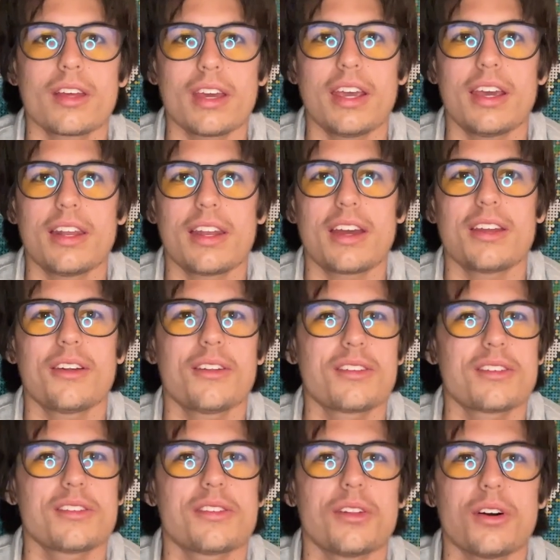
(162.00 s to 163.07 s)
And I know
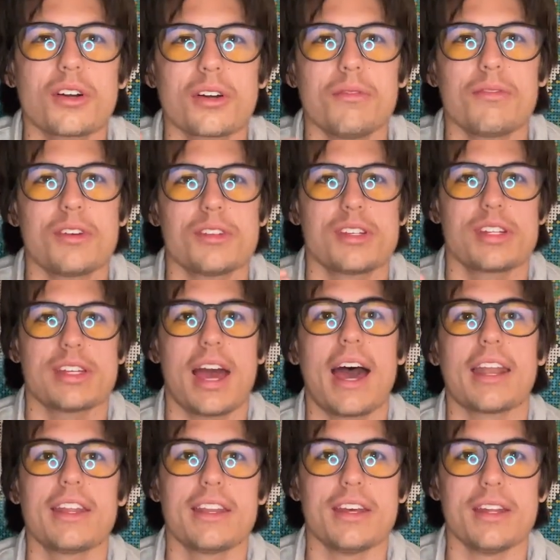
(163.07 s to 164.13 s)
this is a little confusing to
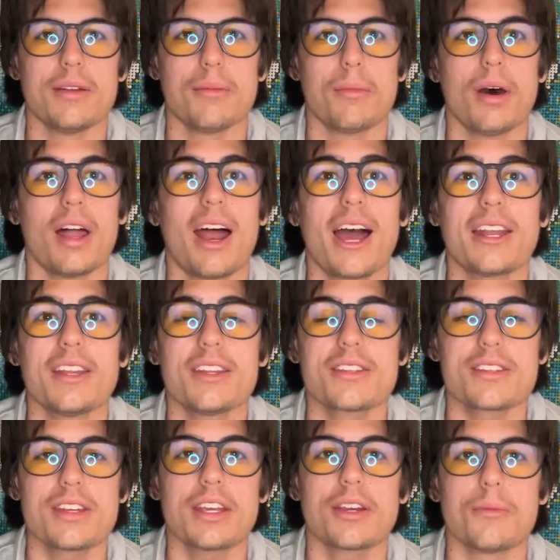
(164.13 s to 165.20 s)
add it in, but I did a
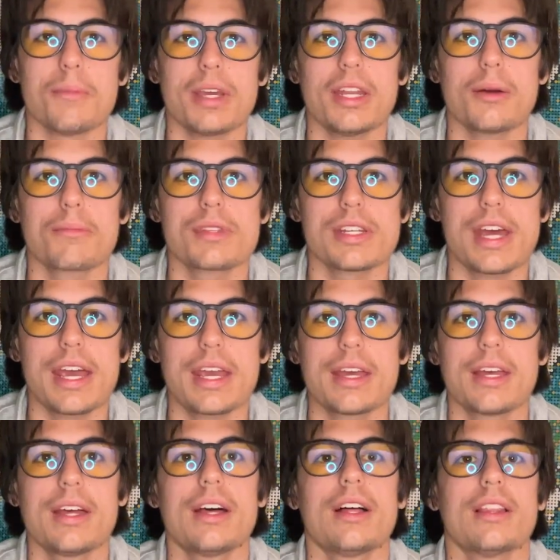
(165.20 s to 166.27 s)
sneaker meetup today.
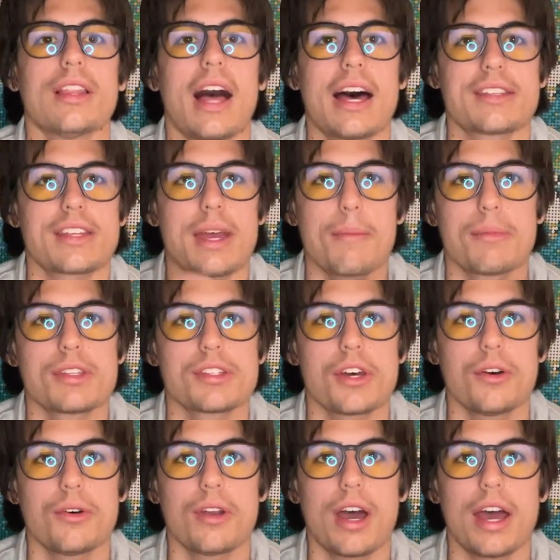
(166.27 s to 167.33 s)
Last
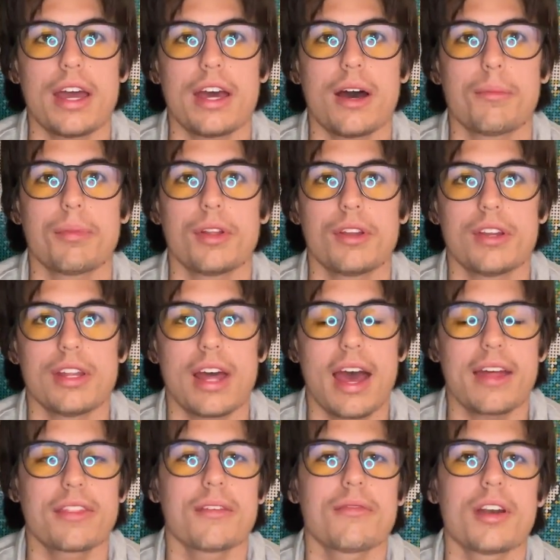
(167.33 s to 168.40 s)
episode, I uploaded it
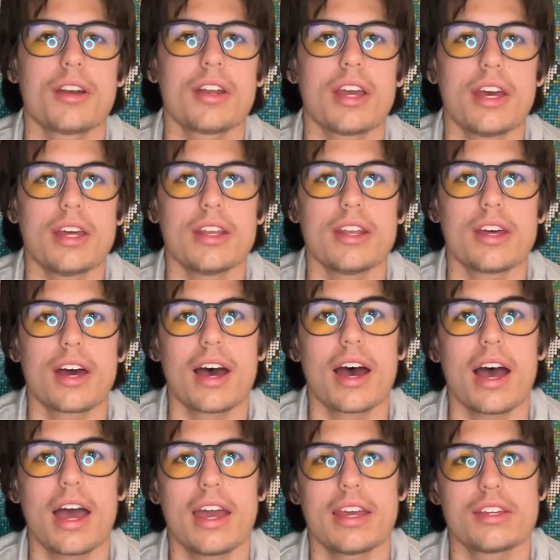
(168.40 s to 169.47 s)
at the very end.
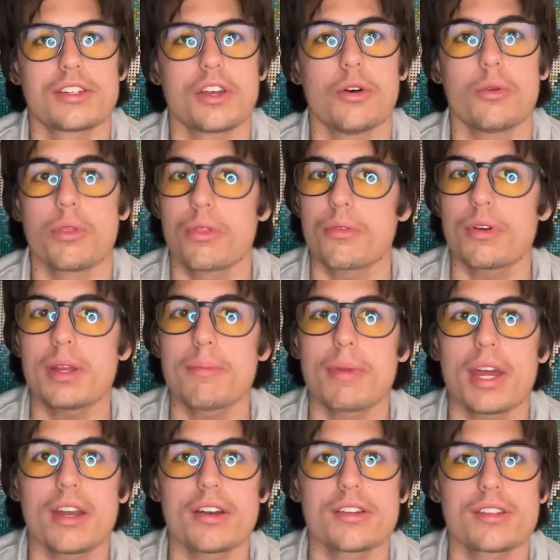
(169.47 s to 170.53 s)
I showed three
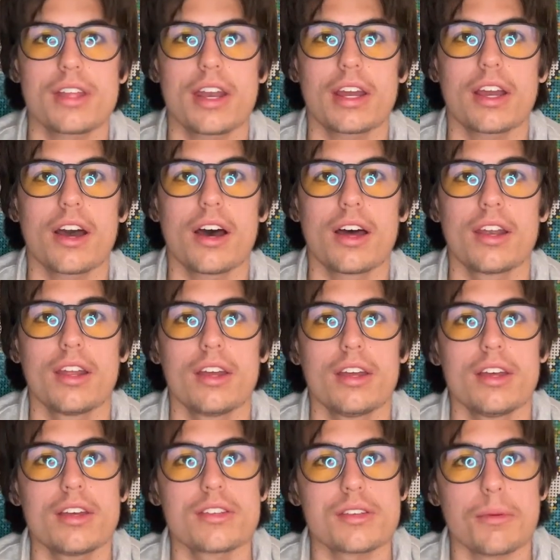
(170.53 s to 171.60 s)
pairs that I got,
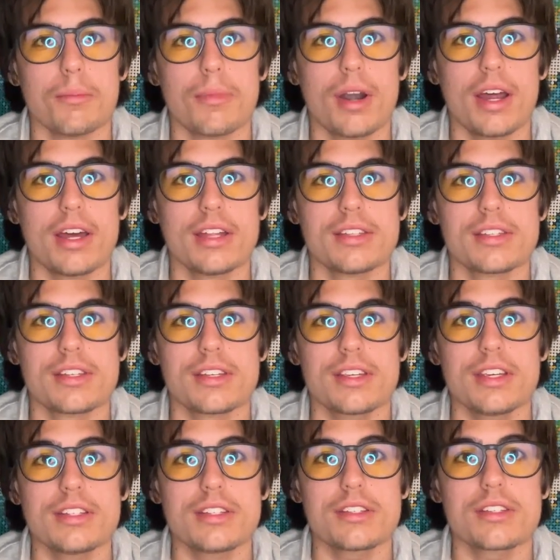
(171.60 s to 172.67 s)
some Breads,
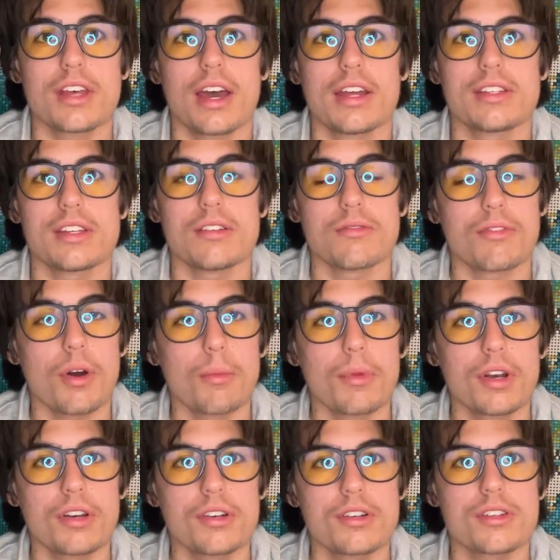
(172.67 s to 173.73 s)
Yeezy Slides, and Foam
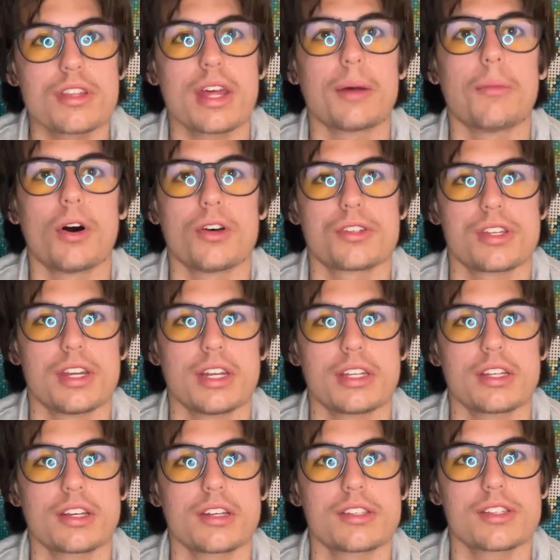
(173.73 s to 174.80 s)
Runners that I'm all sending
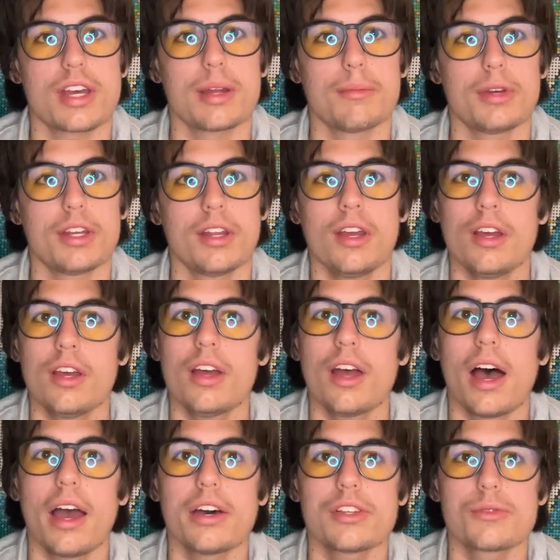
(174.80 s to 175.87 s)
to consignment.
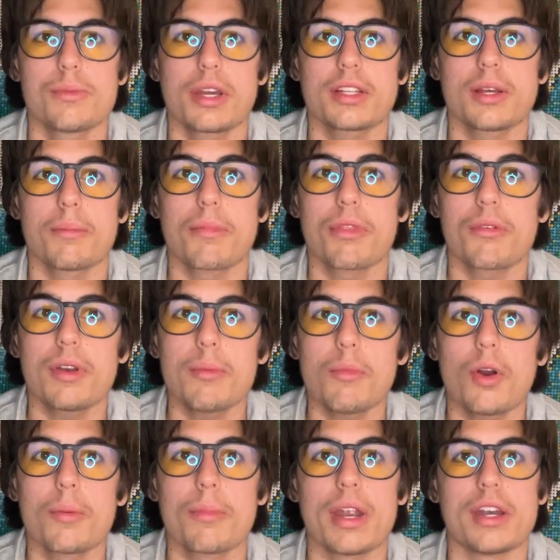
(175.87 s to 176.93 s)
I also picked up three
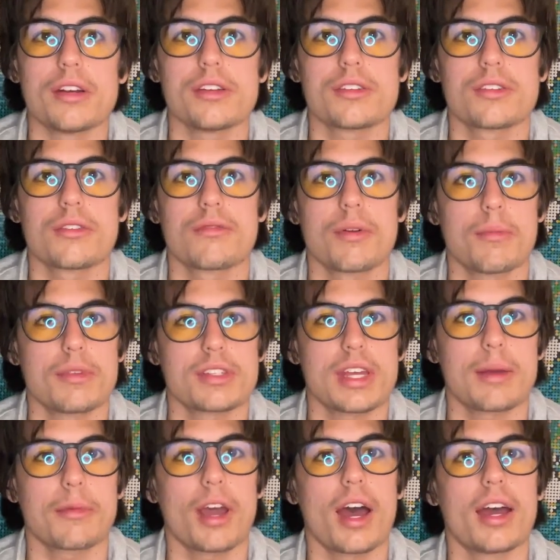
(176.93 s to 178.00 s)
more pairs from the
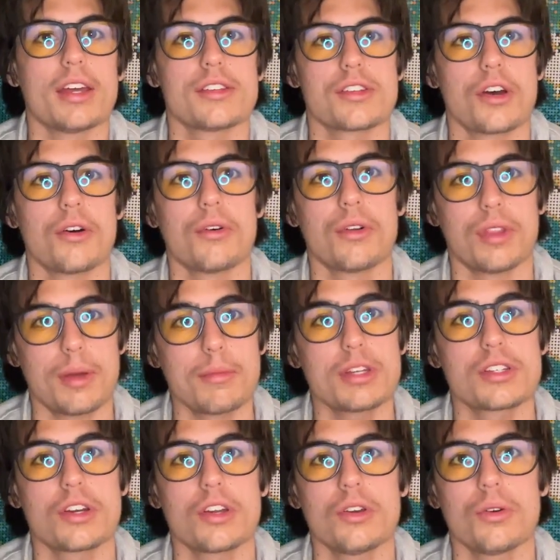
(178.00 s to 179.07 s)
same guy, so let me
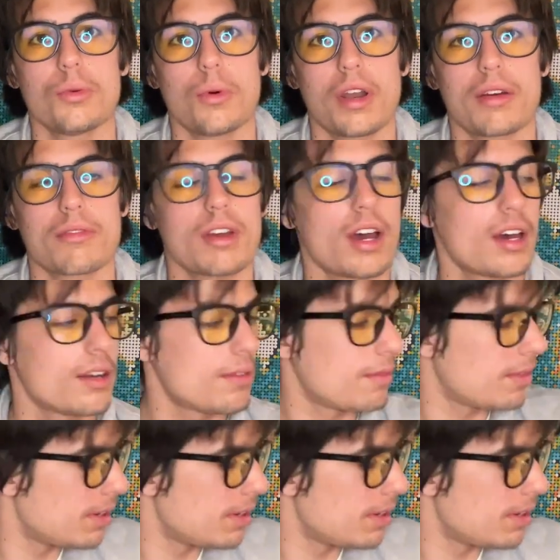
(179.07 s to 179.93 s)
show you what I've got.